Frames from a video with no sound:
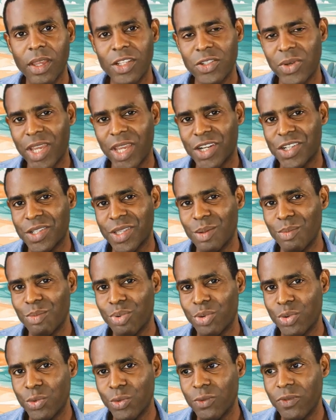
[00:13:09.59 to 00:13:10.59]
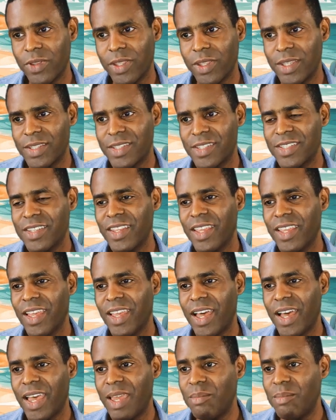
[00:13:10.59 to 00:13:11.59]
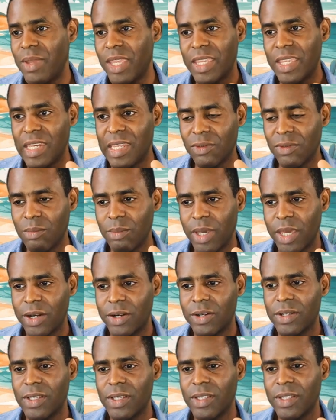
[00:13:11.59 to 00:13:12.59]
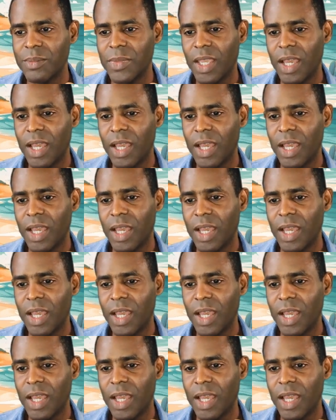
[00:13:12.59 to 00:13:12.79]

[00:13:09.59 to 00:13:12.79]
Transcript: to actually improve this uh, and make it even better.